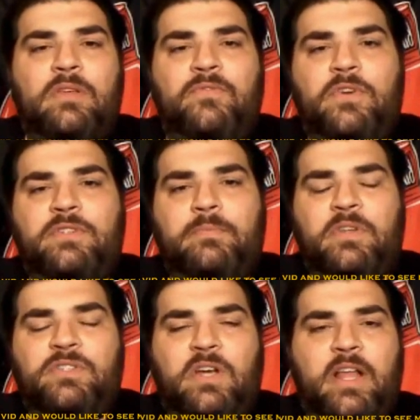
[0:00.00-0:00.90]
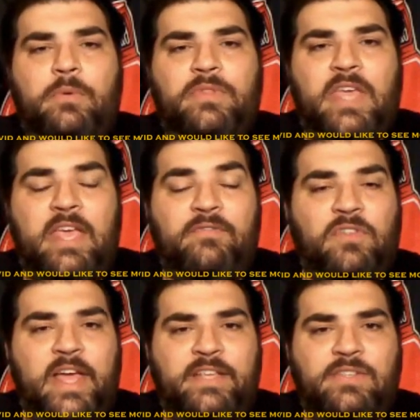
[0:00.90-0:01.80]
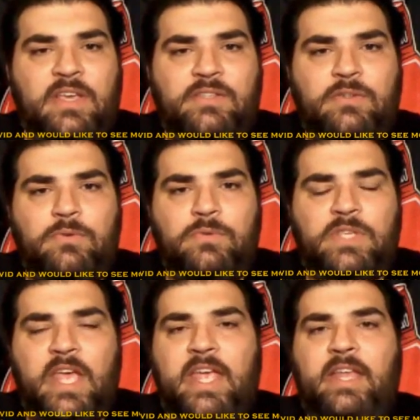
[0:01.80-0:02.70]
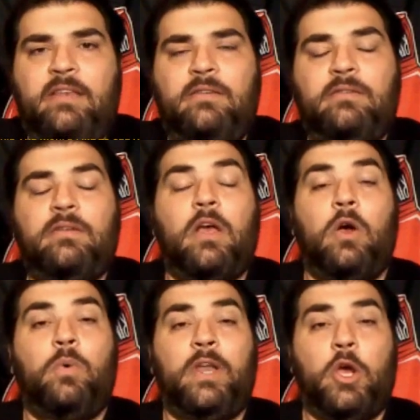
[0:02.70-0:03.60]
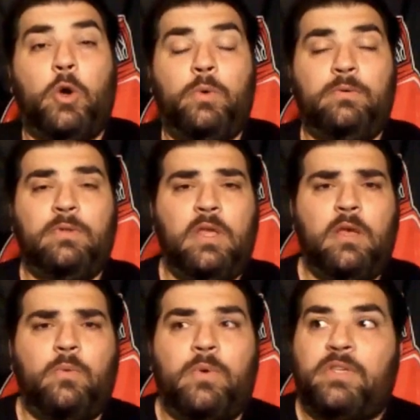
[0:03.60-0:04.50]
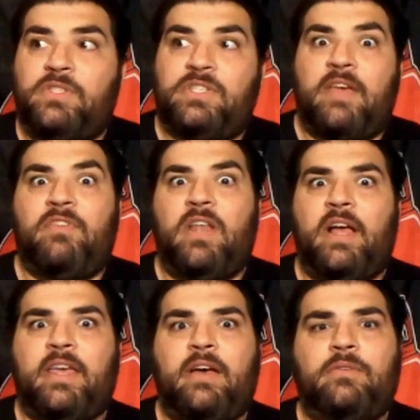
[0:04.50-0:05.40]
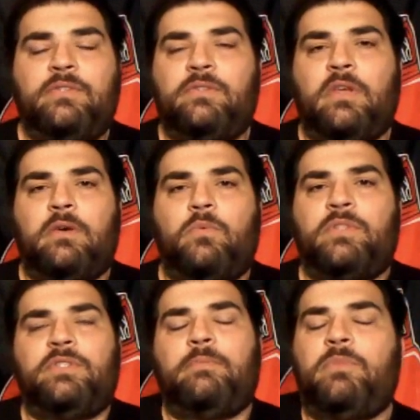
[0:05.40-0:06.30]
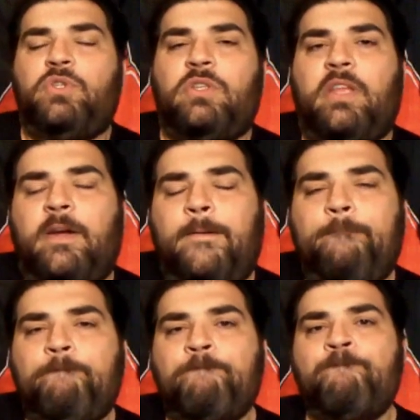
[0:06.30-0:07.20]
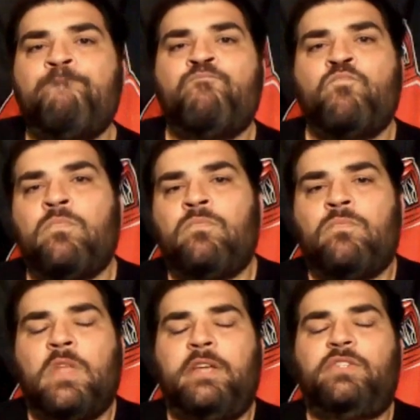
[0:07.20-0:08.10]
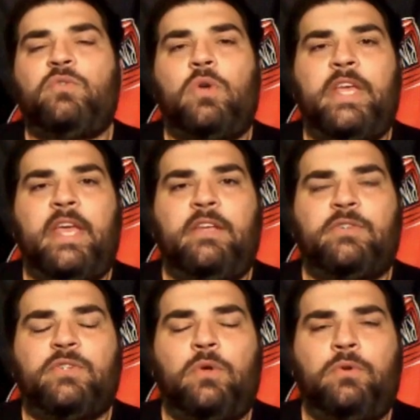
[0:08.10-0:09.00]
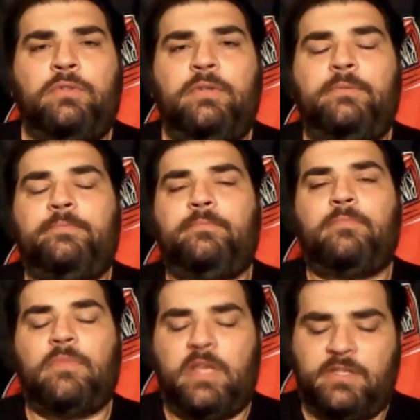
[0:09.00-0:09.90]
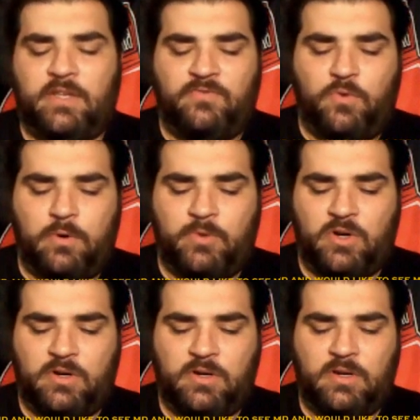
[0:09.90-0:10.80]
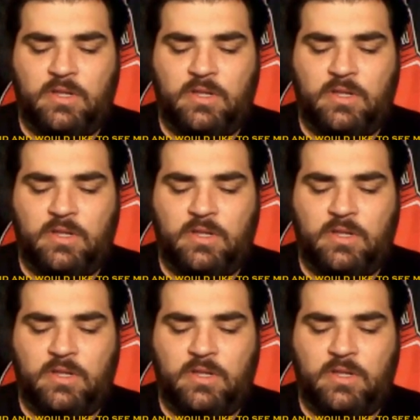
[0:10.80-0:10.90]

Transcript: First, I'm going to start out with Cain Velasquez, who's 8-0-0 with 7 knockouts, one submission there. Now, he's 28 years old. He's a former